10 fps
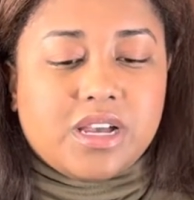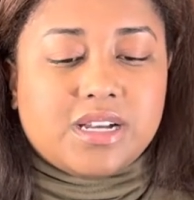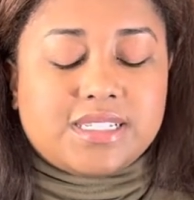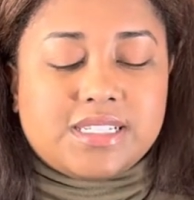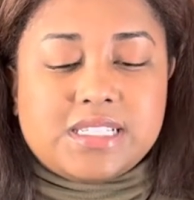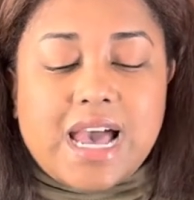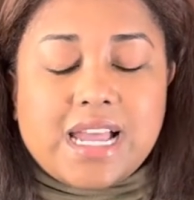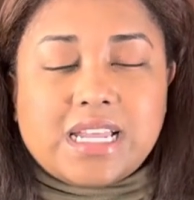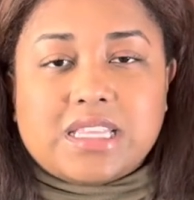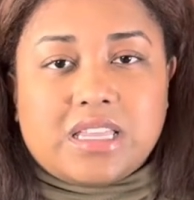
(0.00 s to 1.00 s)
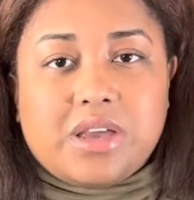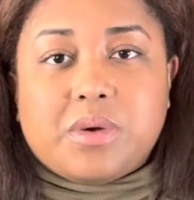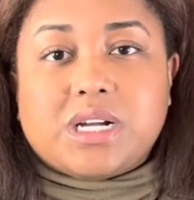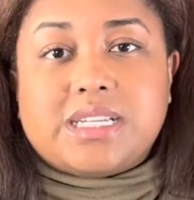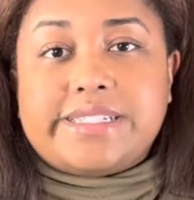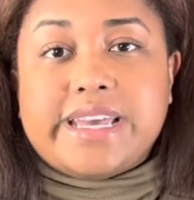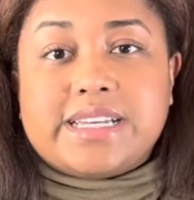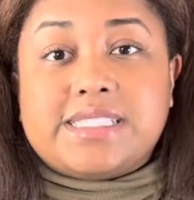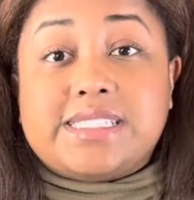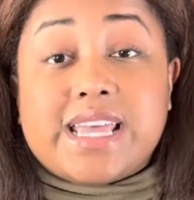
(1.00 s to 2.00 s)
deciding that they were going to take a
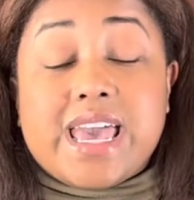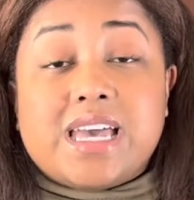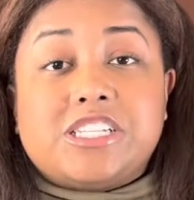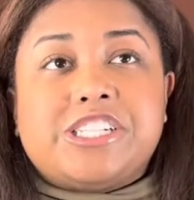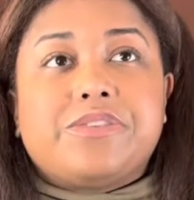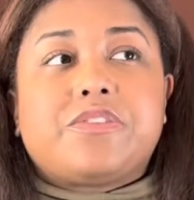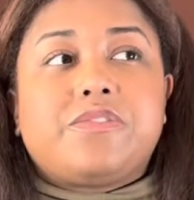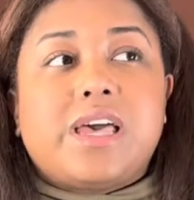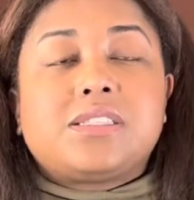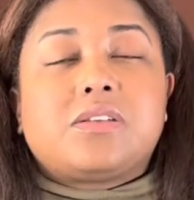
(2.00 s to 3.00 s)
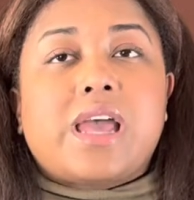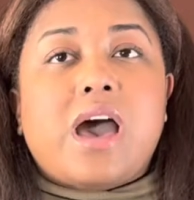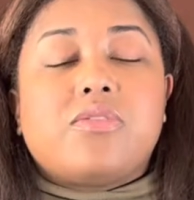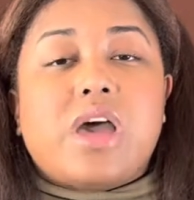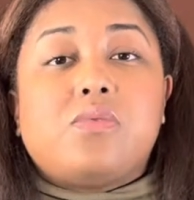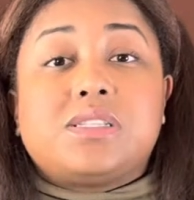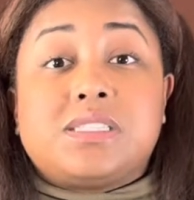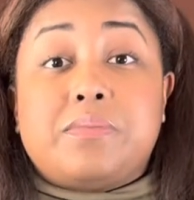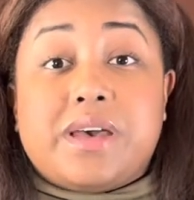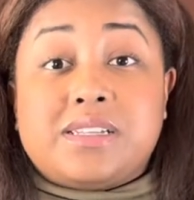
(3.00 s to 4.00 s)
stand she reflects on how that was
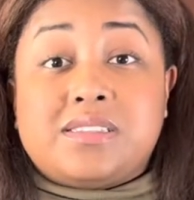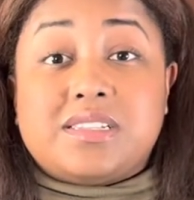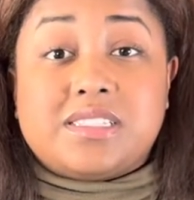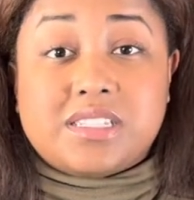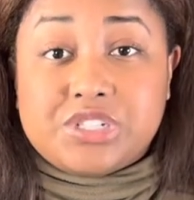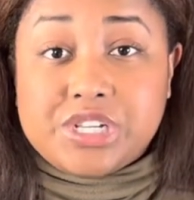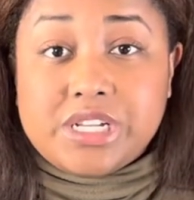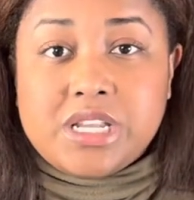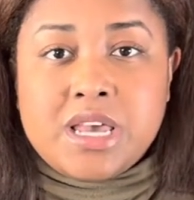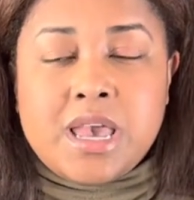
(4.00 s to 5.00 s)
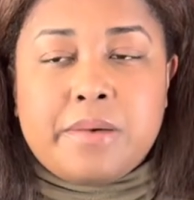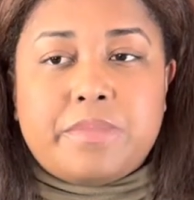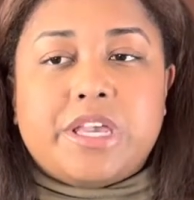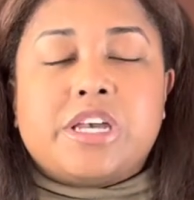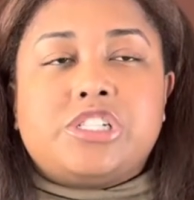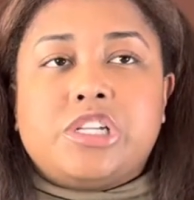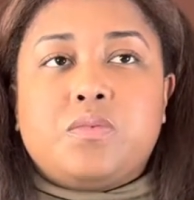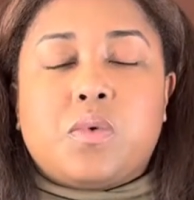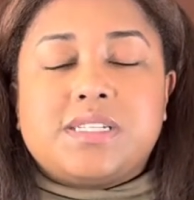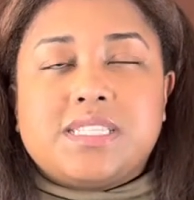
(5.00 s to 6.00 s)
the best decision because she
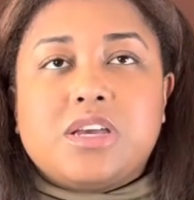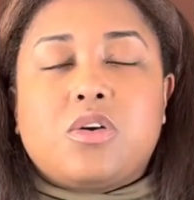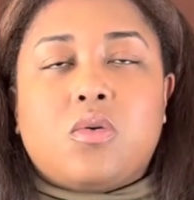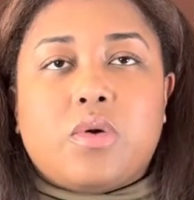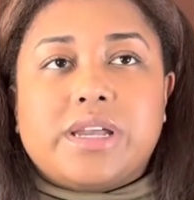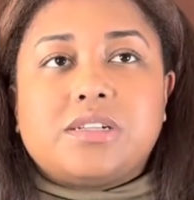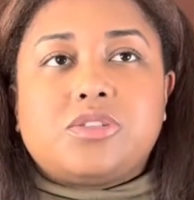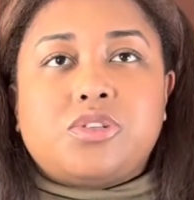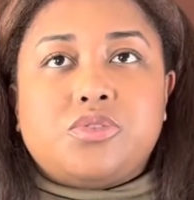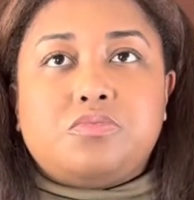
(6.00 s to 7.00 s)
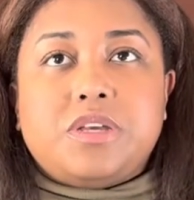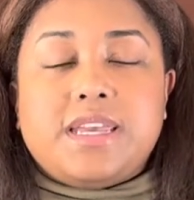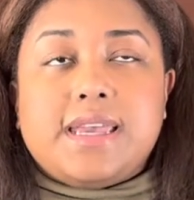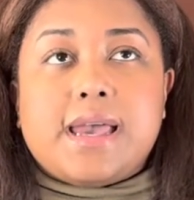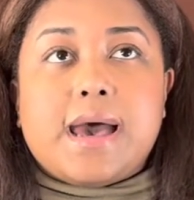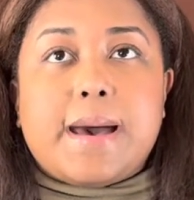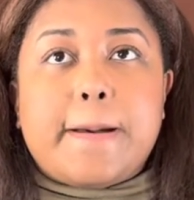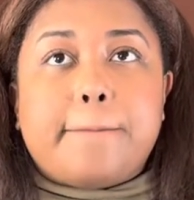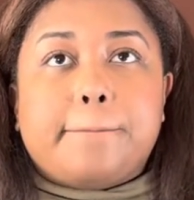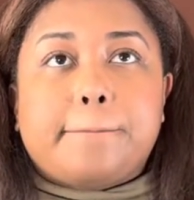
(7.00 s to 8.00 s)
wasn't going to be
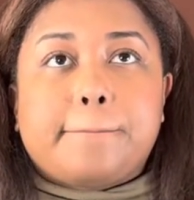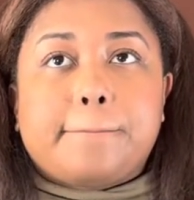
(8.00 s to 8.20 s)
um,